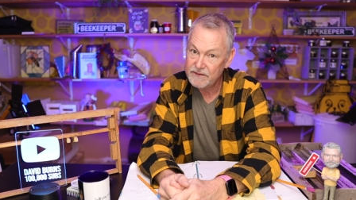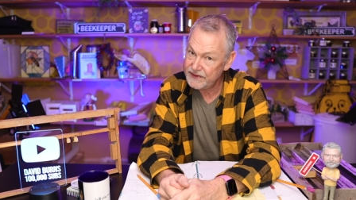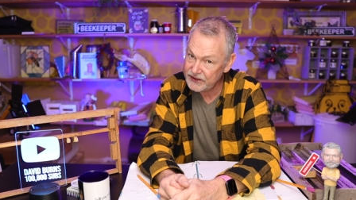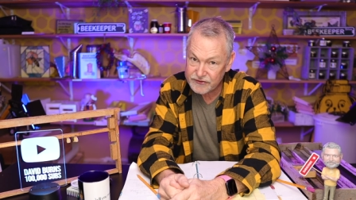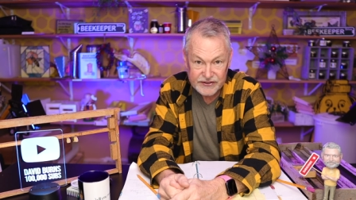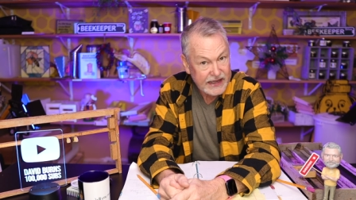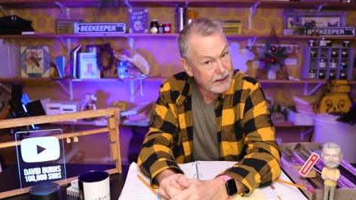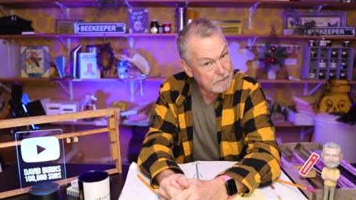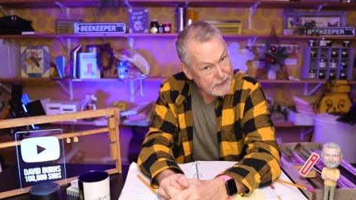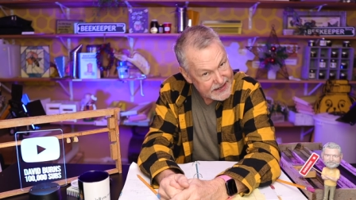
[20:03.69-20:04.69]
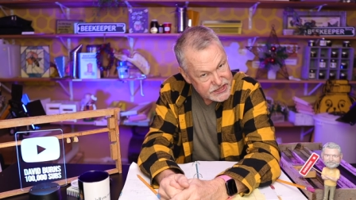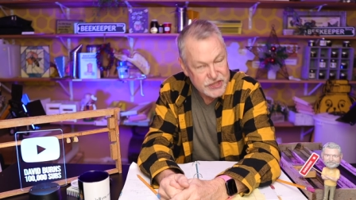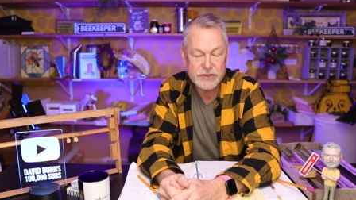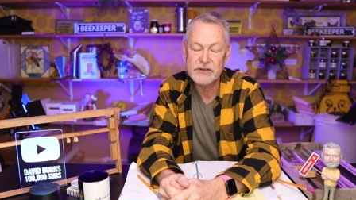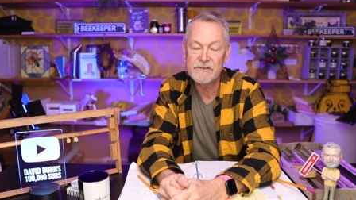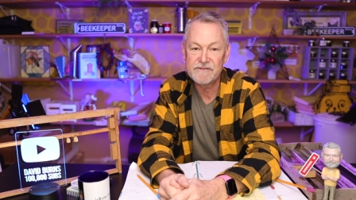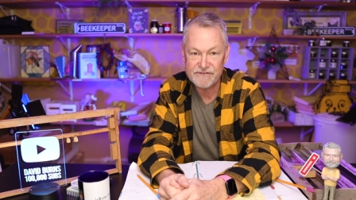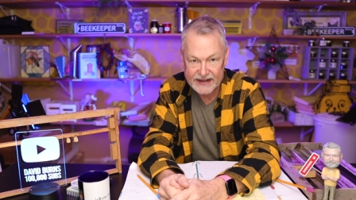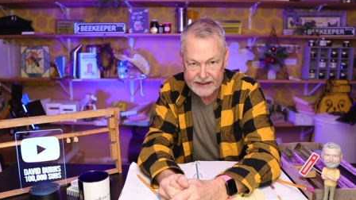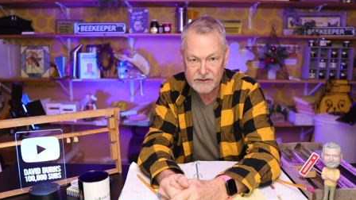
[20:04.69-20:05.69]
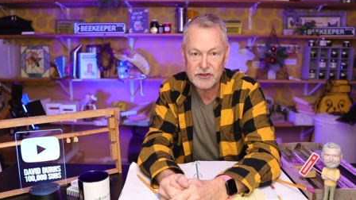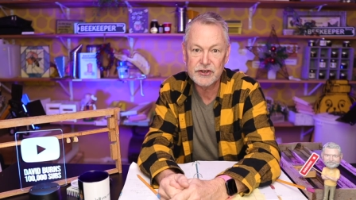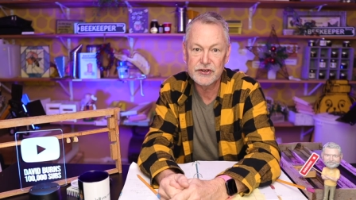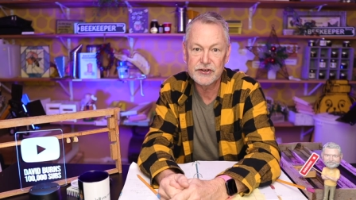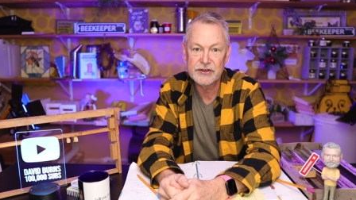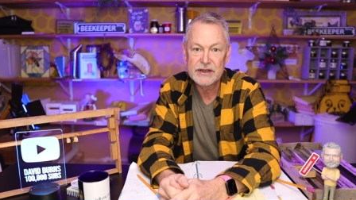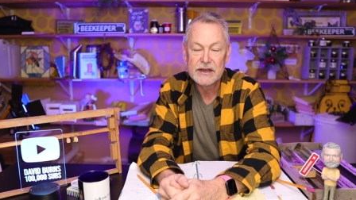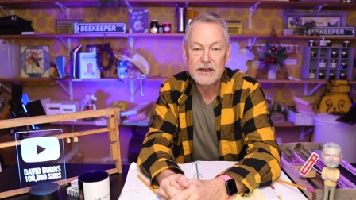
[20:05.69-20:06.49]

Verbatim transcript: Then you just gotta pinch fire her,